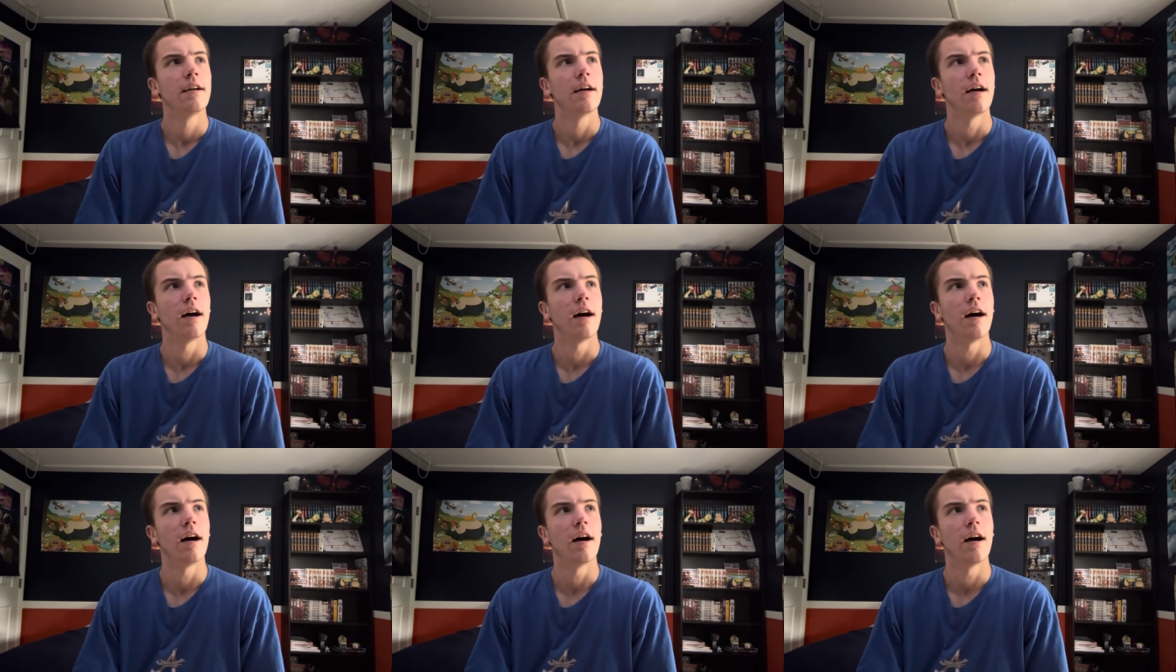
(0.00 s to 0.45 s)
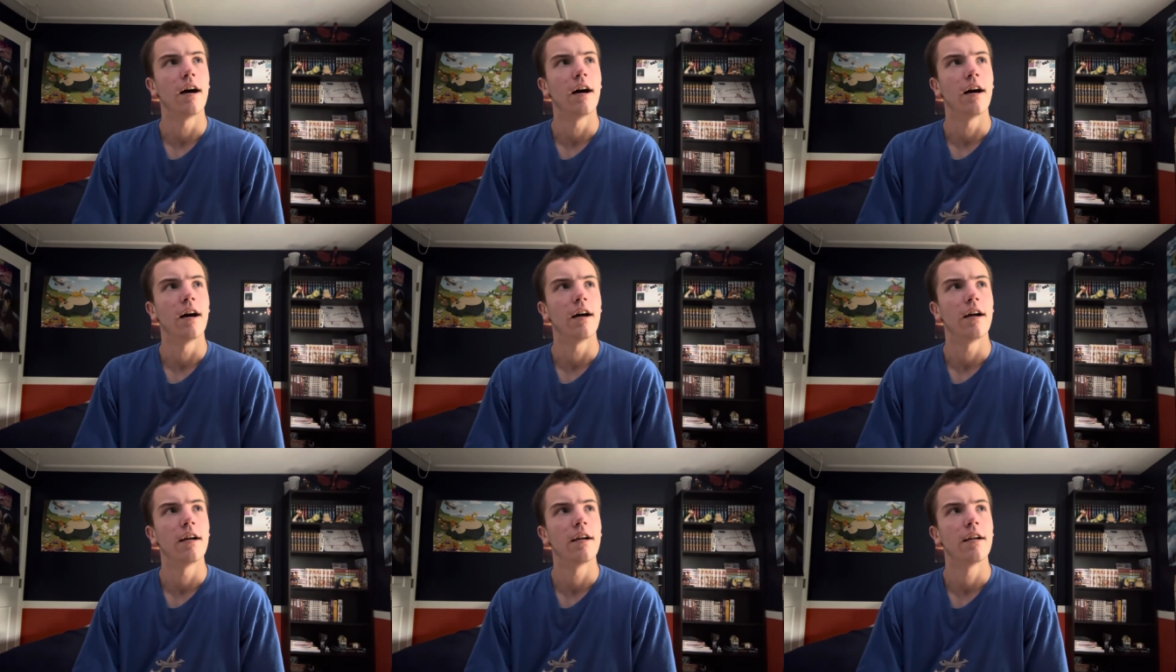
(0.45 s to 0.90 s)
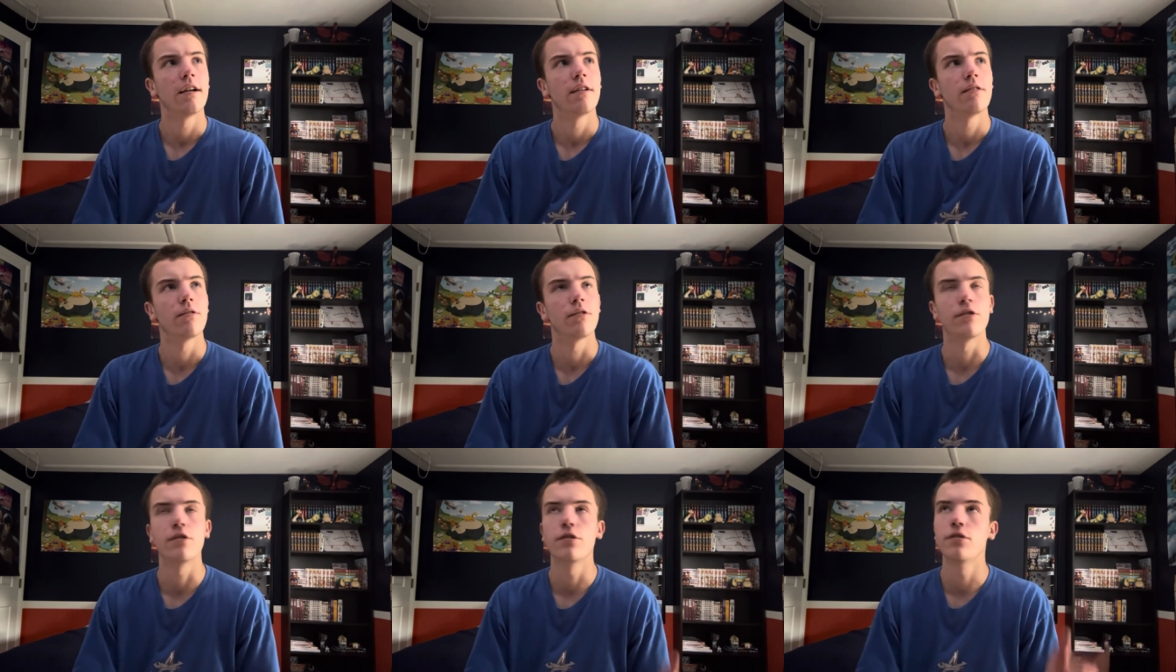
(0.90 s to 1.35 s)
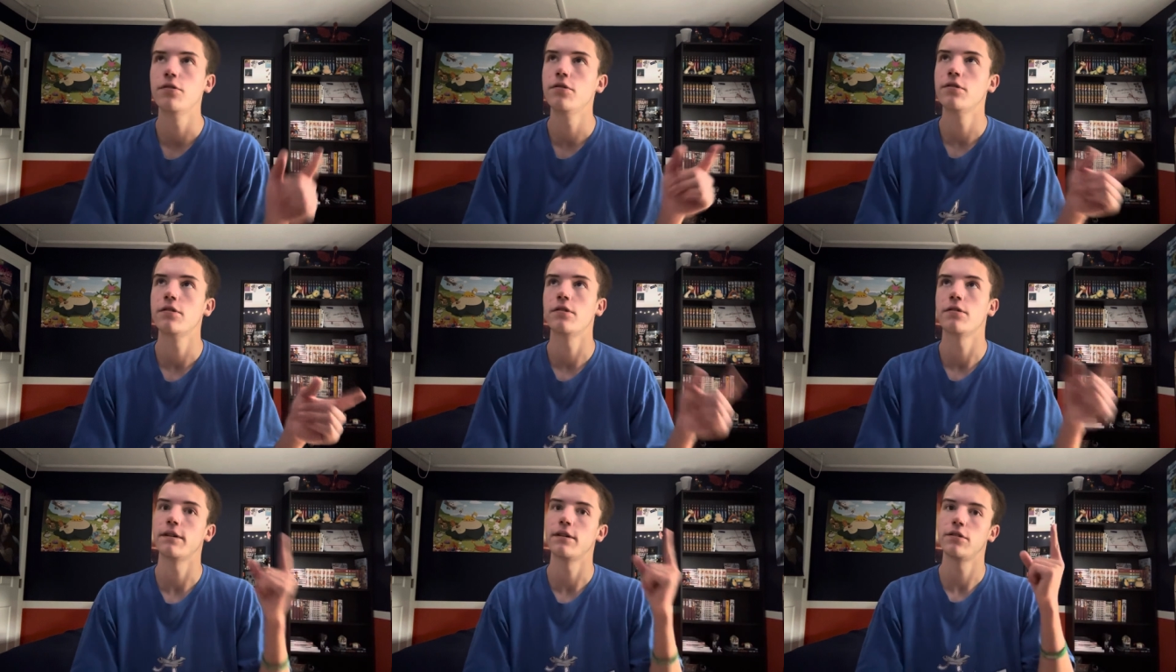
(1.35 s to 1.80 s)
uh well
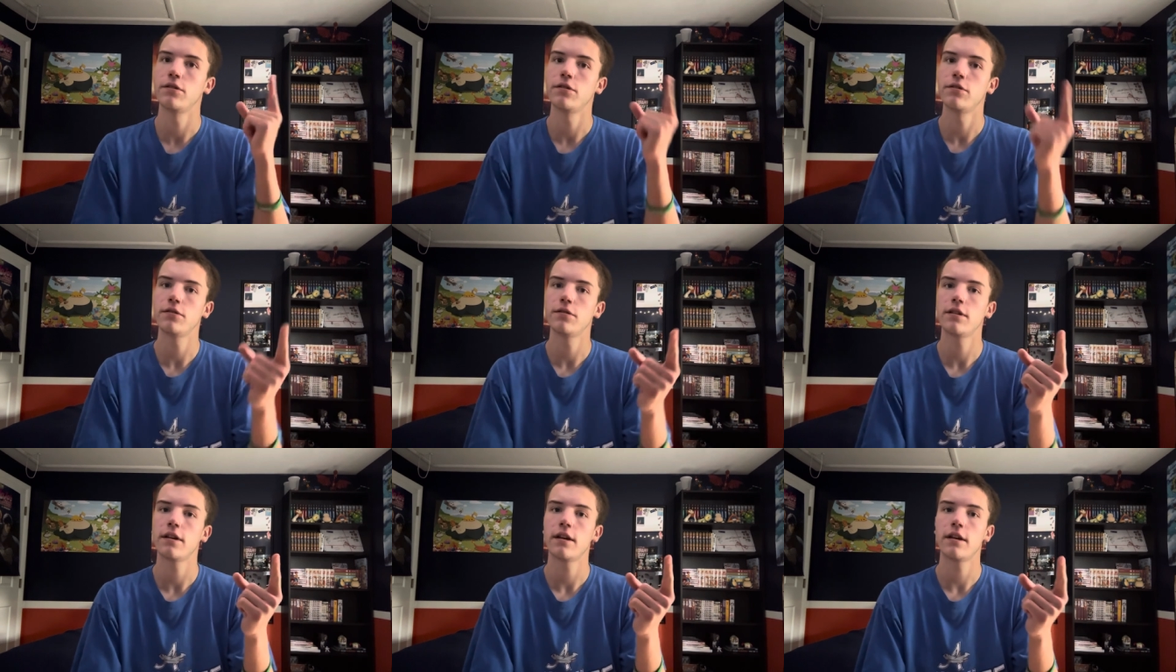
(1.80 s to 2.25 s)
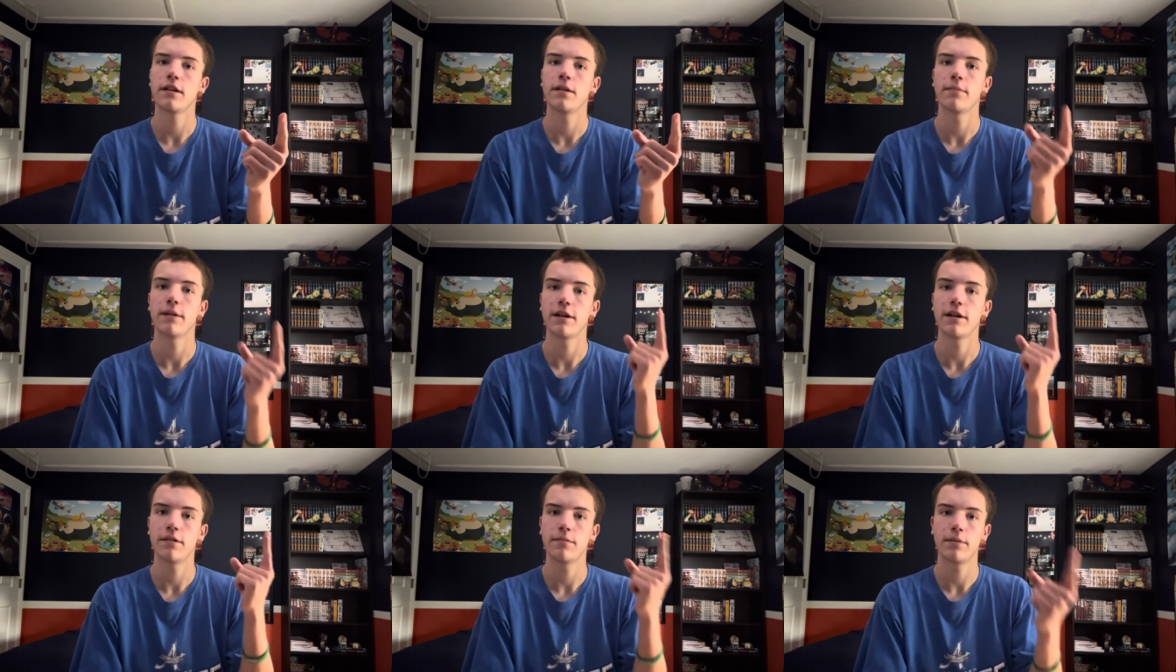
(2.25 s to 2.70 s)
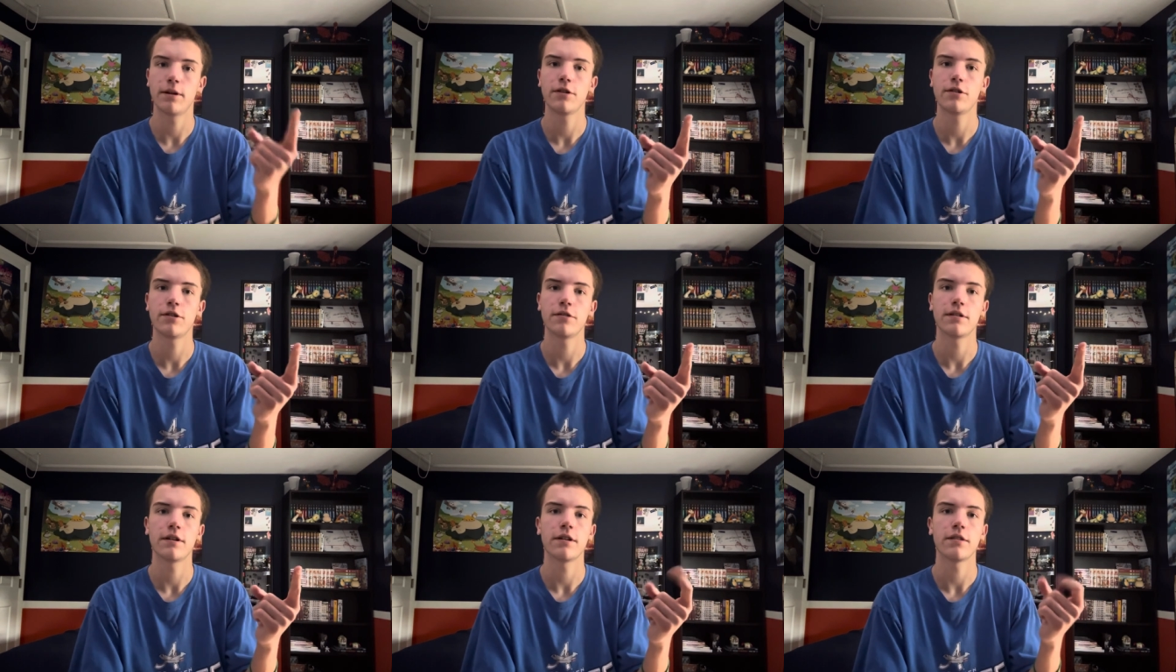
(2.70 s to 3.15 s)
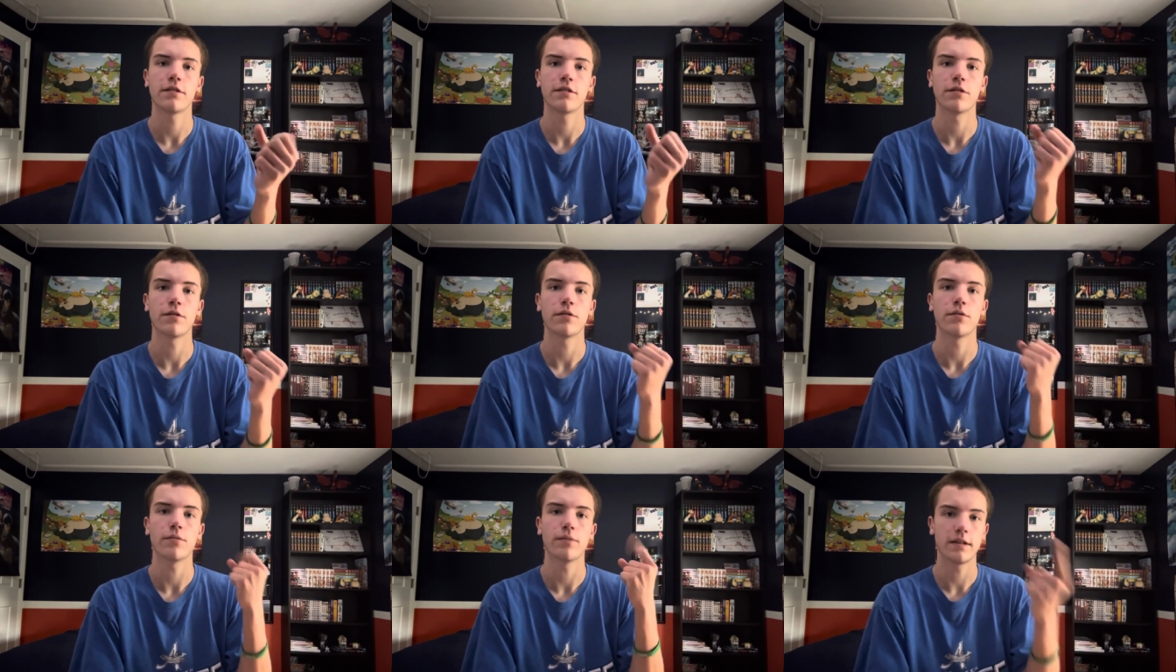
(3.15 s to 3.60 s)
Tuesday. Wait, Tuesday. He played pitch Tuesday,
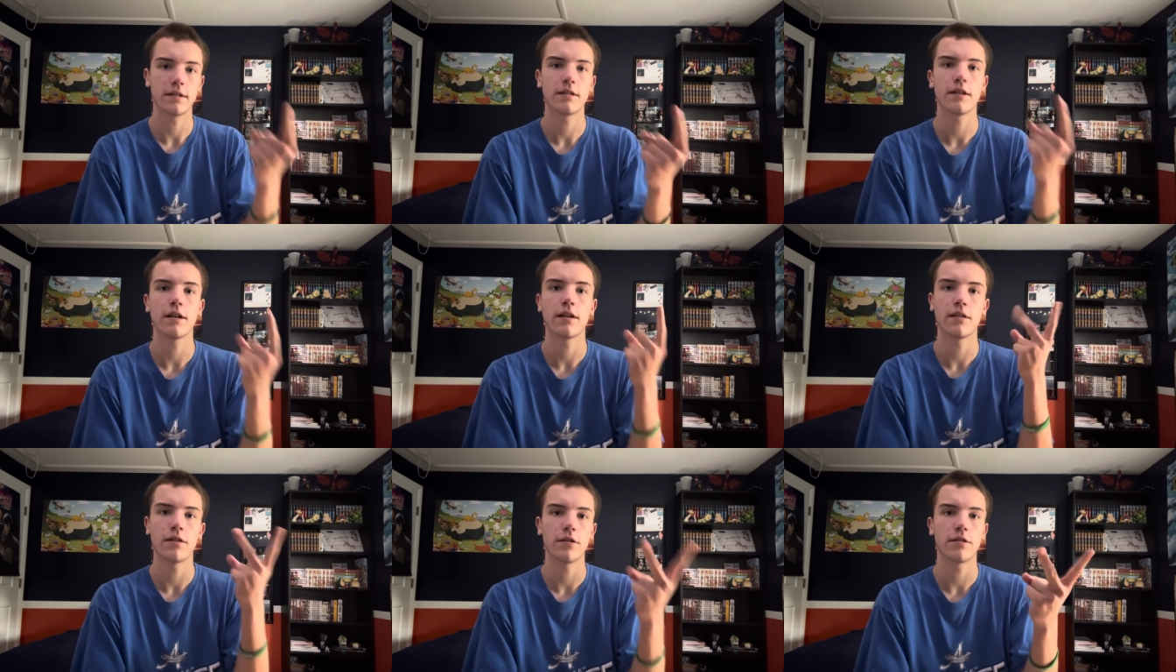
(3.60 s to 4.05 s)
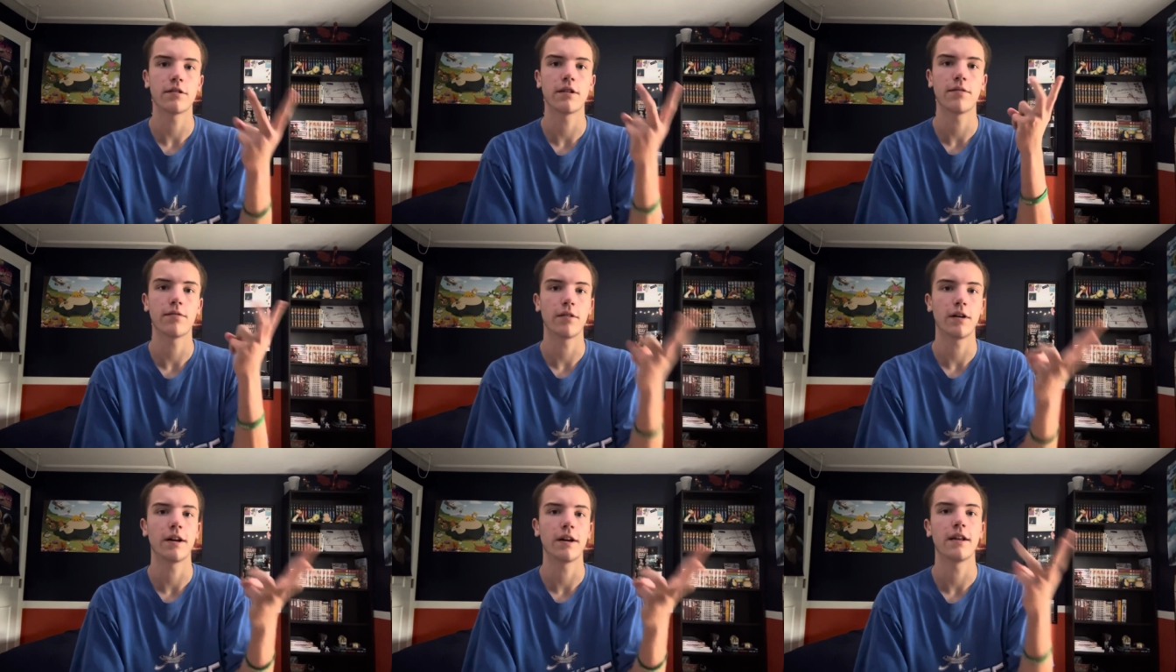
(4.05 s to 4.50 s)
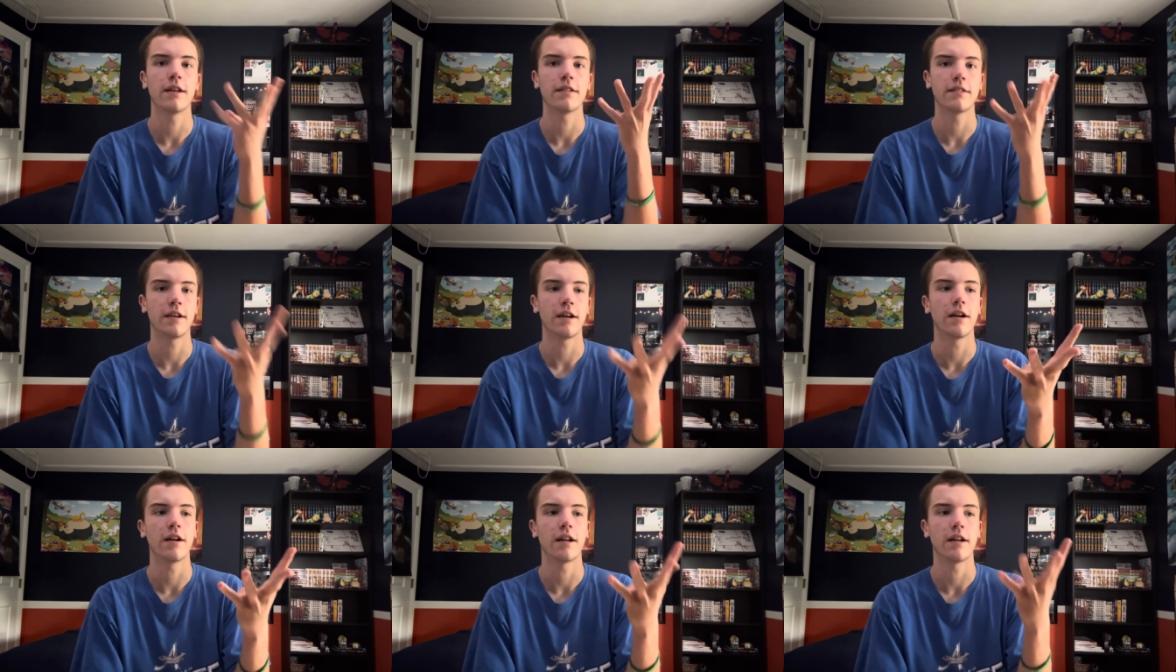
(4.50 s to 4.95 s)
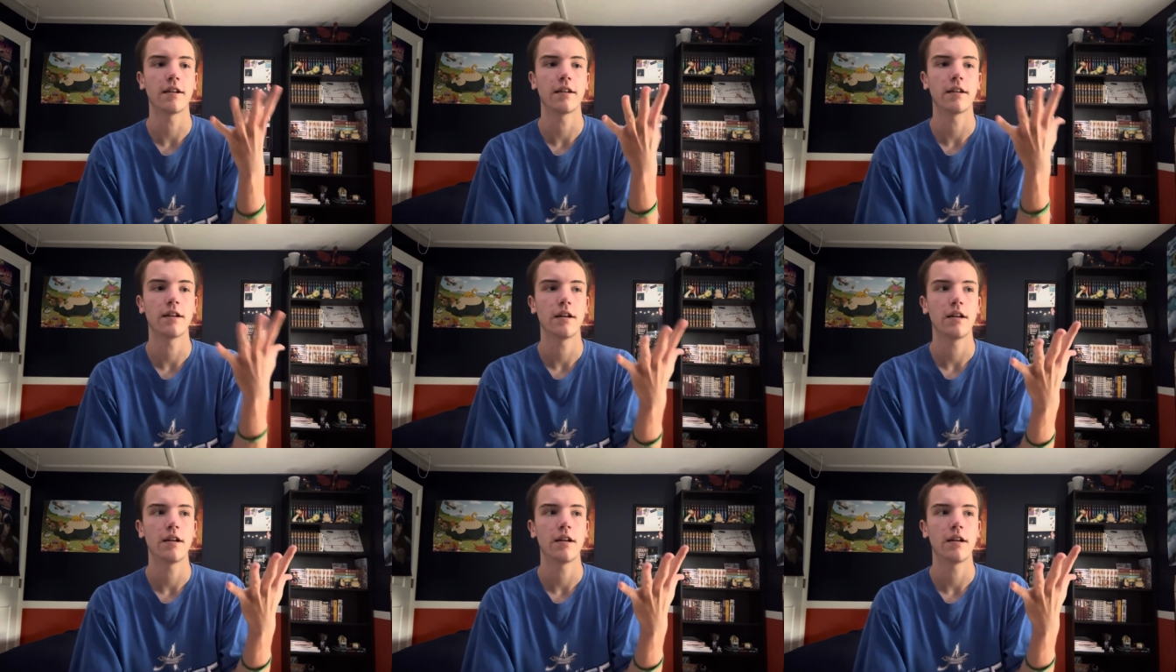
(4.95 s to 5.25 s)
so Wednesday, Thursday, Friday, Saturday.